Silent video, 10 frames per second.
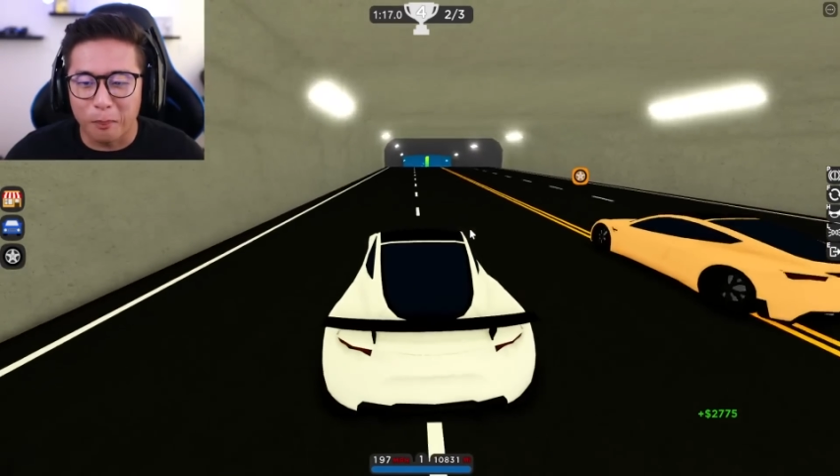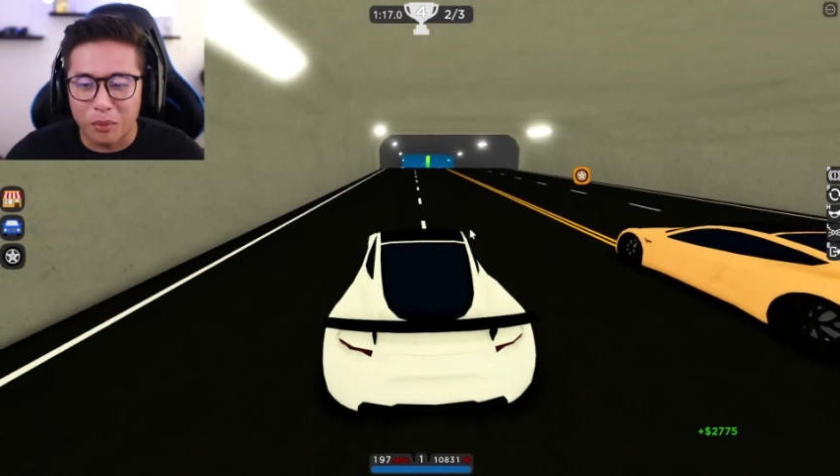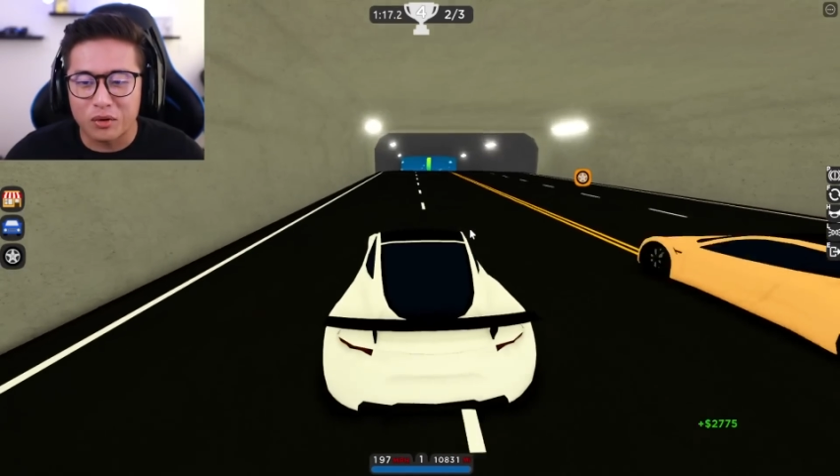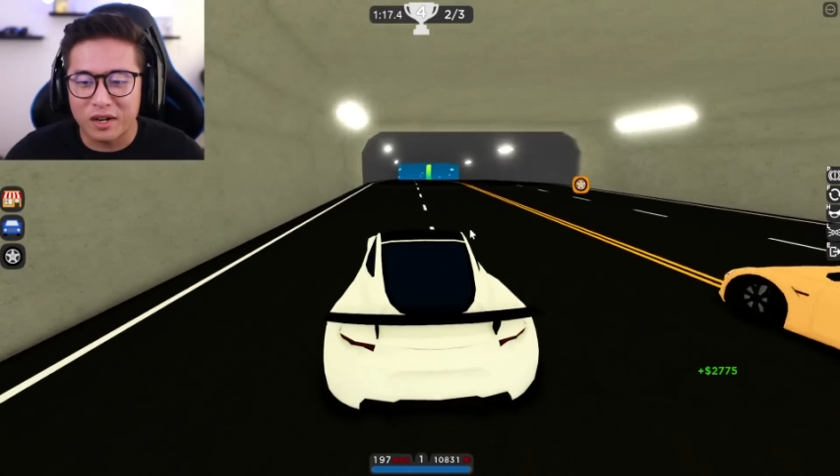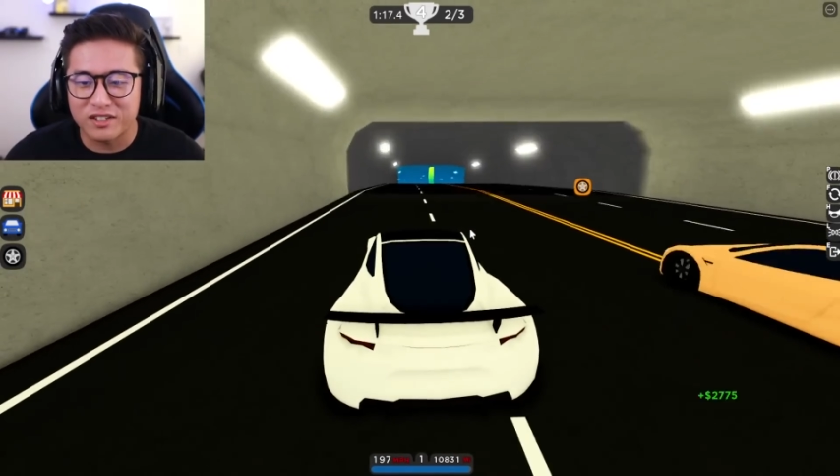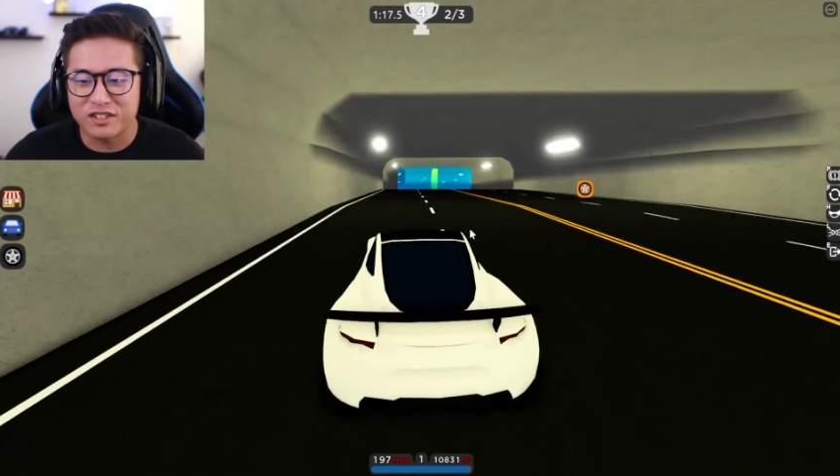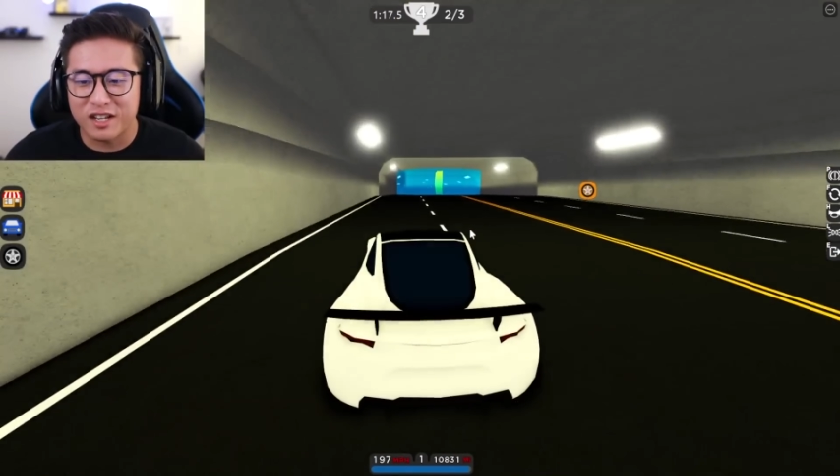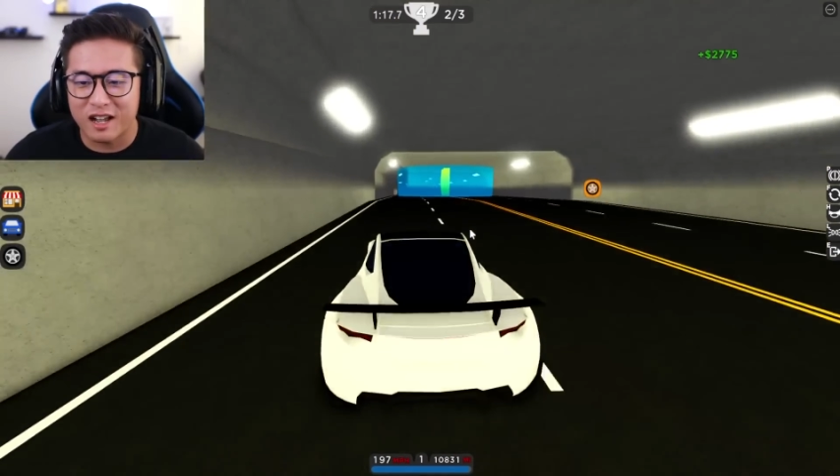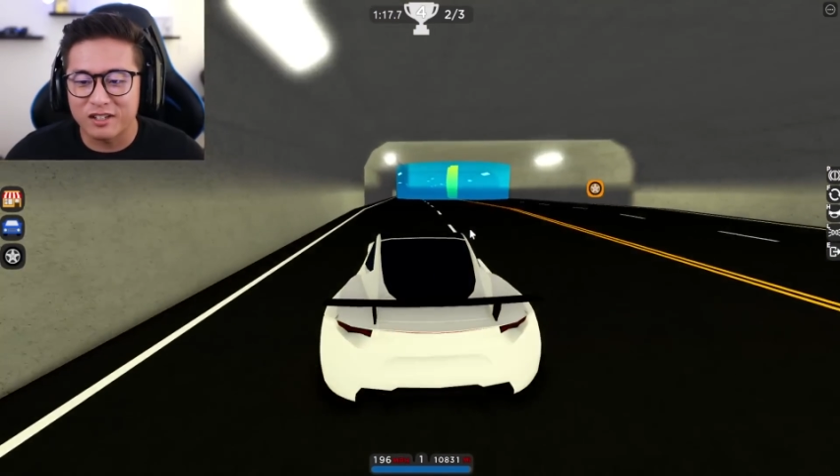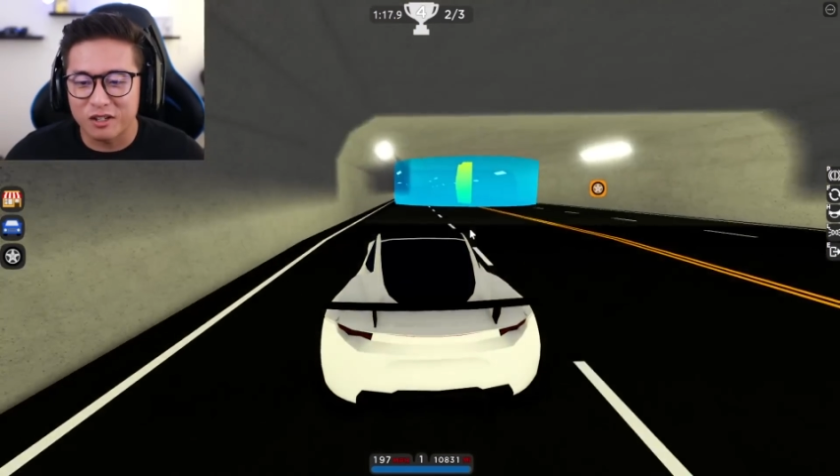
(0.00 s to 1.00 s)
progresses,
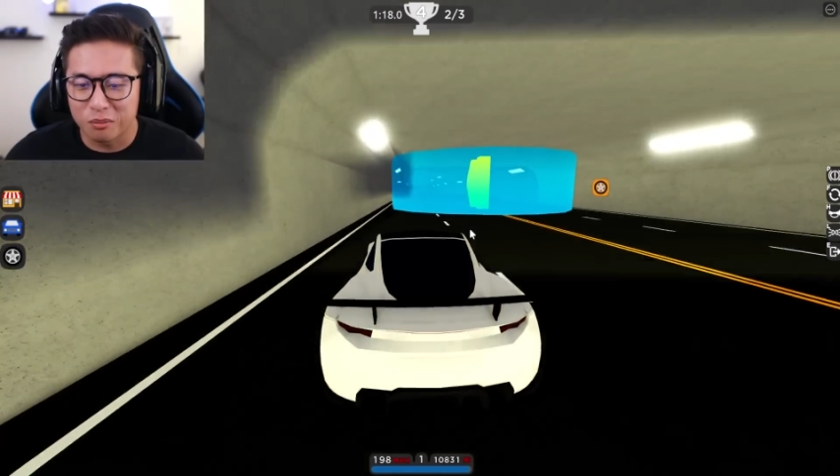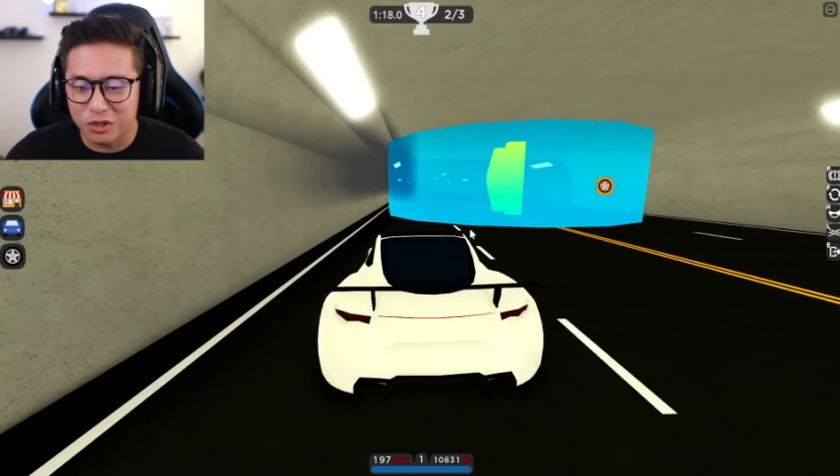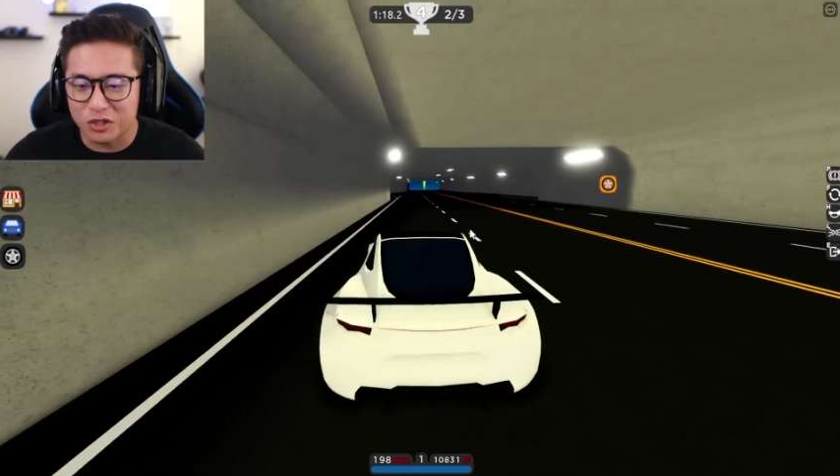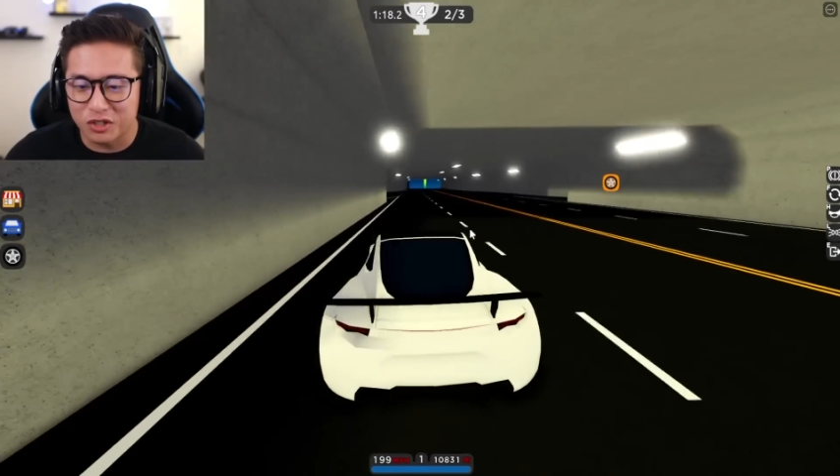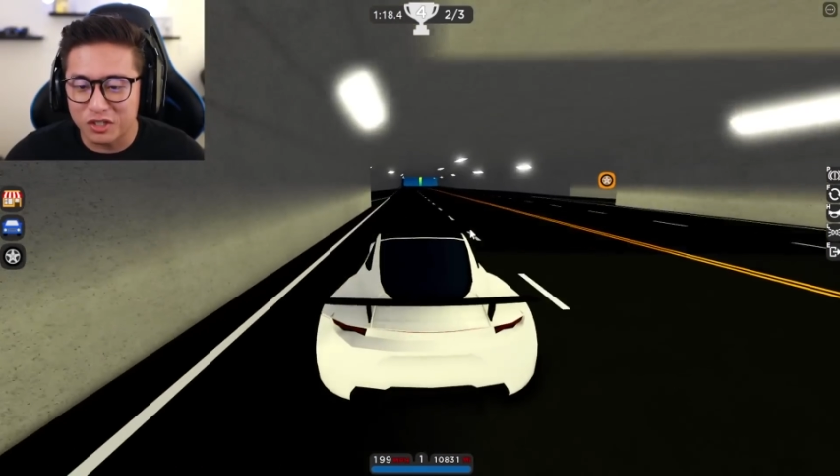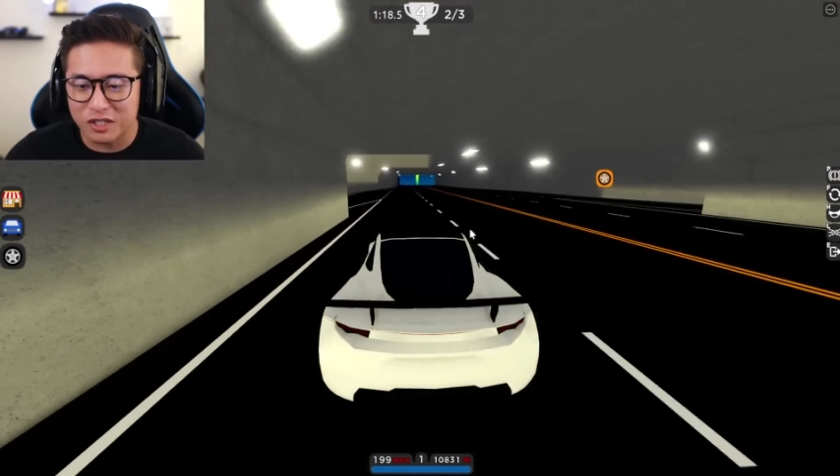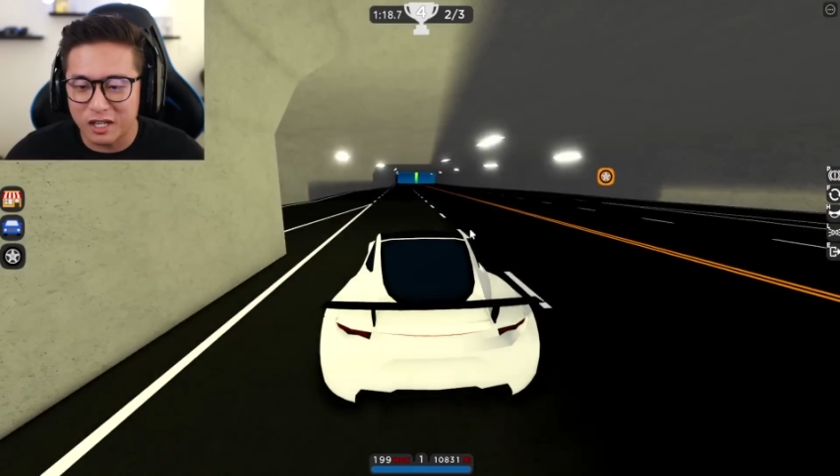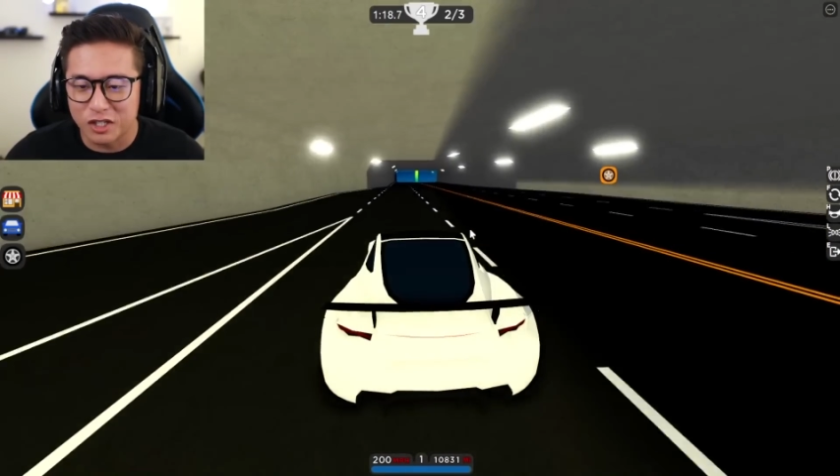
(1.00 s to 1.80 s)
guys, so be sure to stay